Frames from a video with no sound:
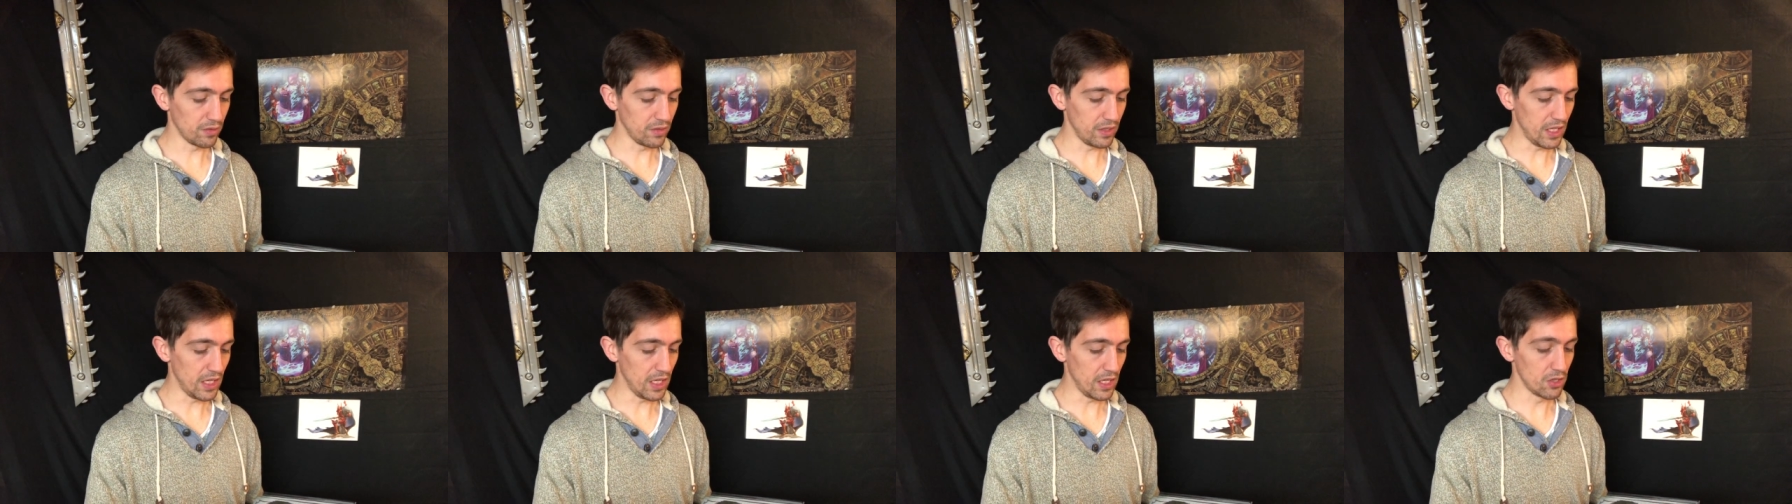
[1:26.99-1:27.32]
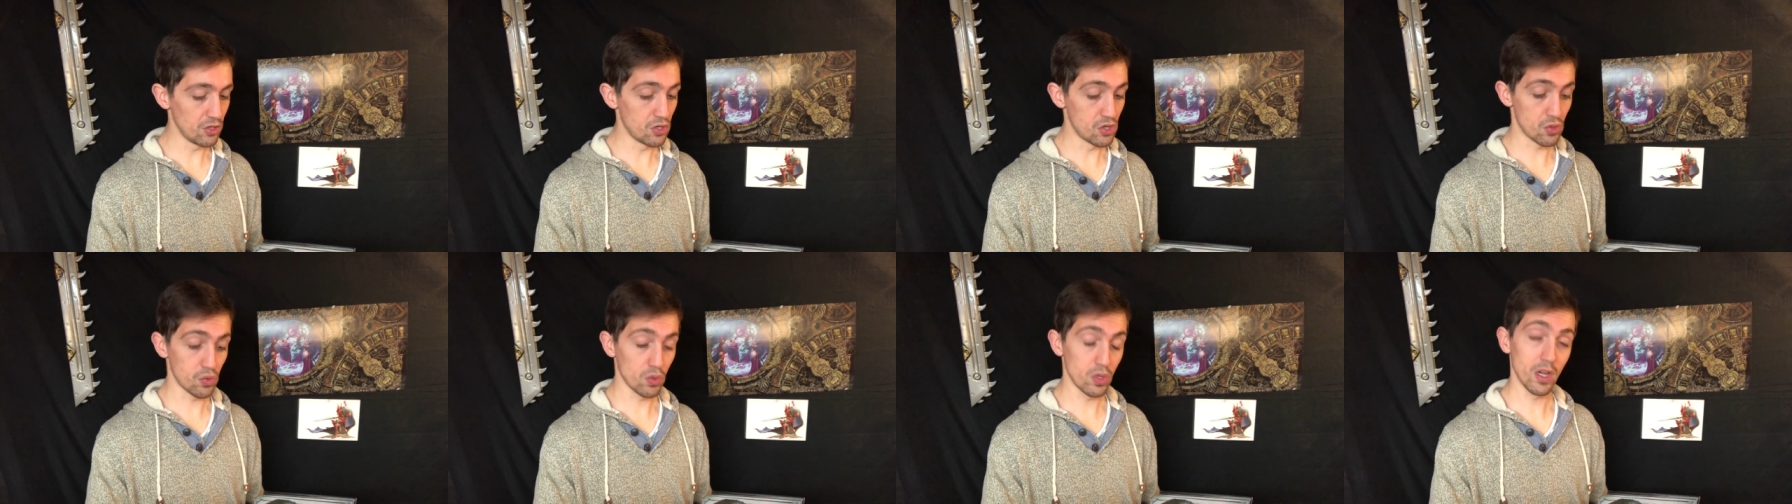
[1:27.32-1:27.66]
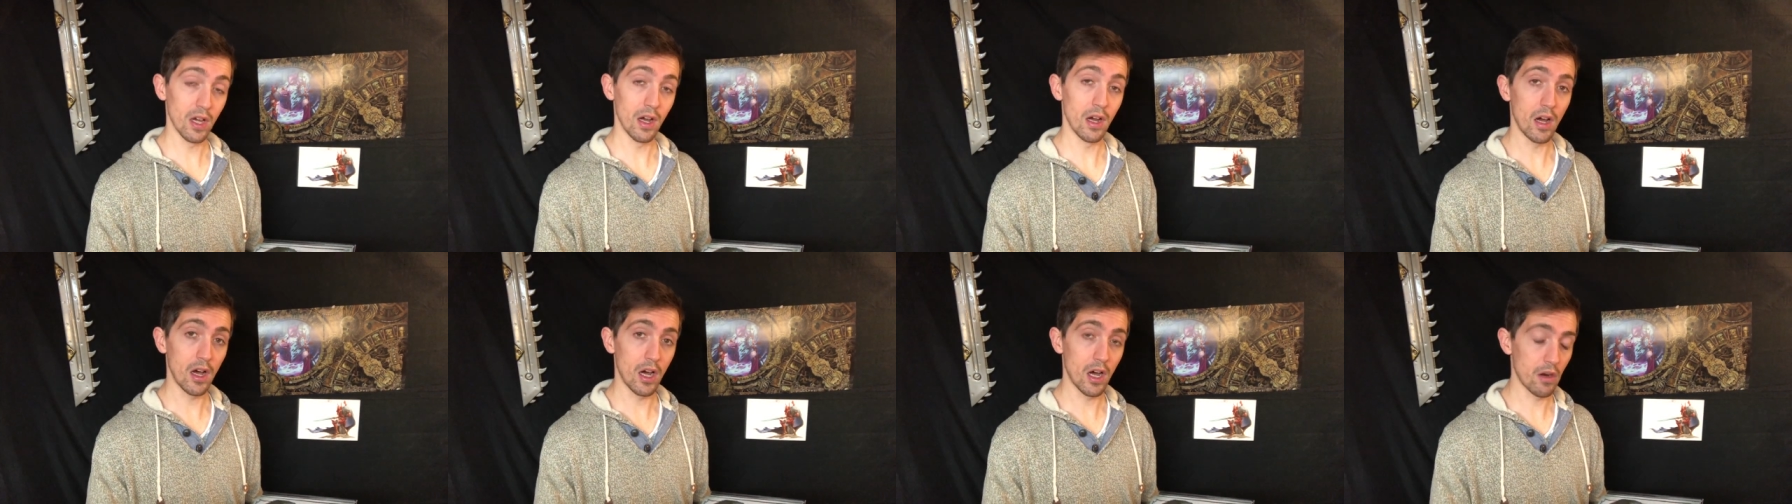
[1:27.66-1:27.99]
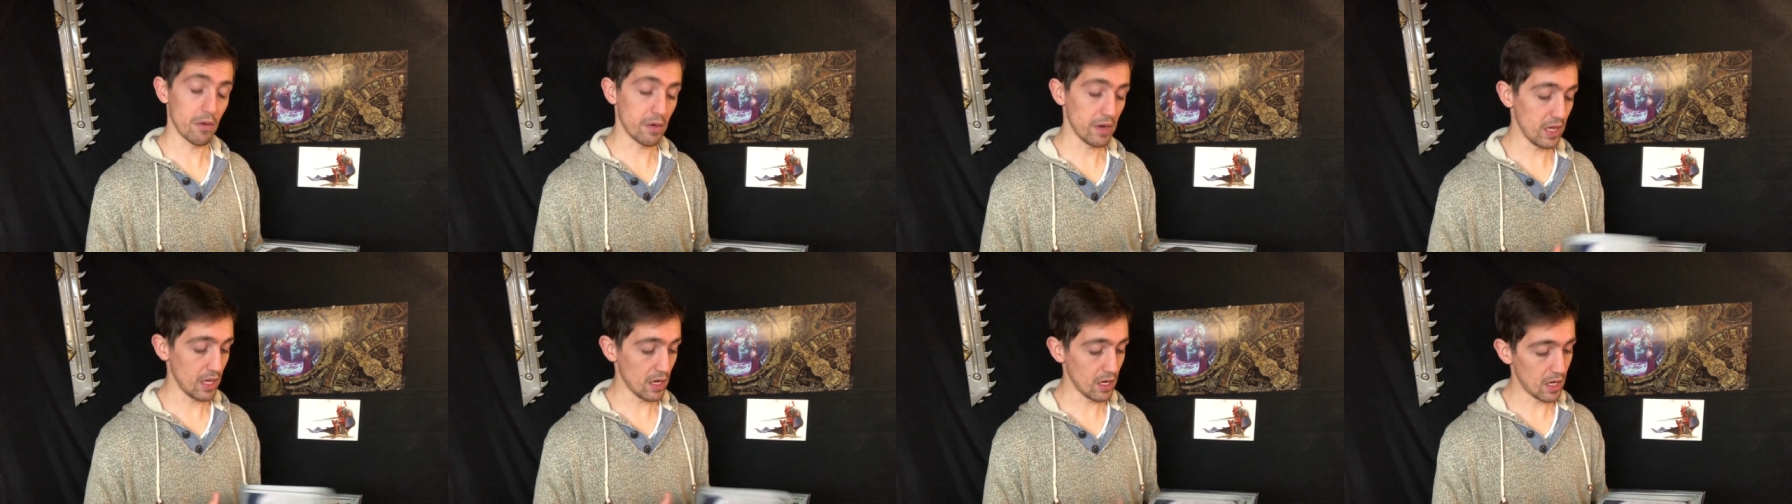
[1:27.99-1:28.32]
the
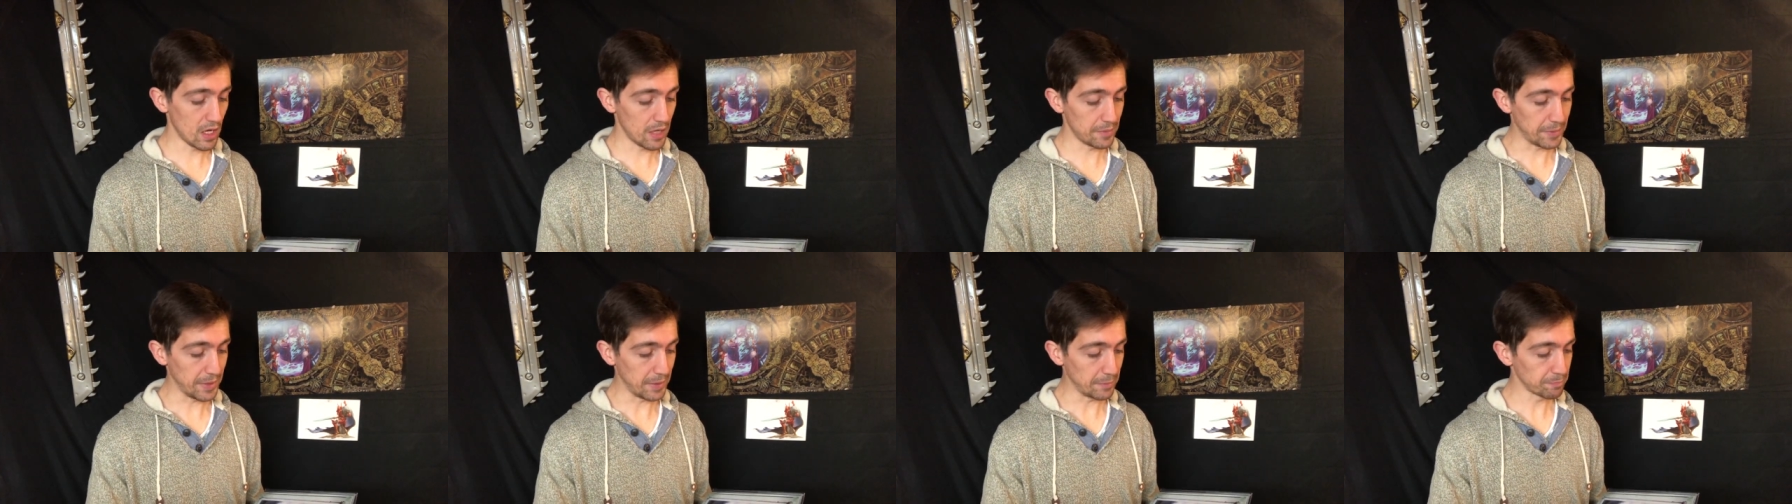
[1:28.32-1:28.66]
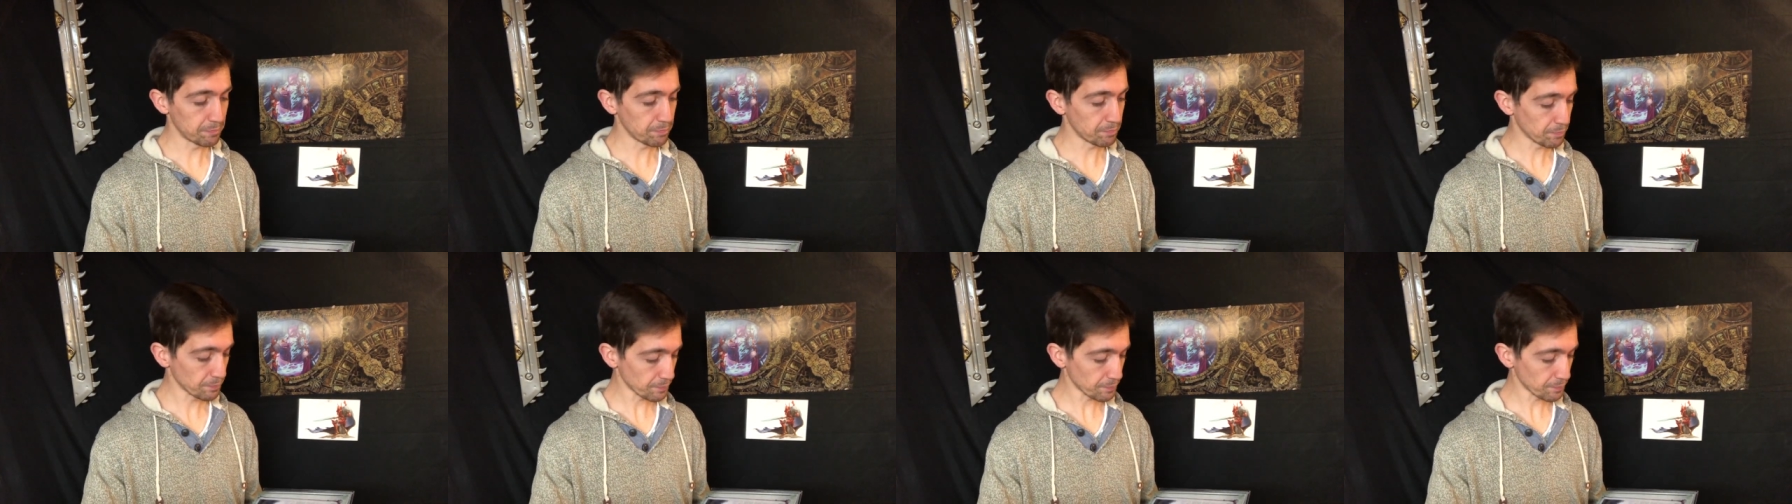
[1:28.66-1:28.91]
Drukhari army.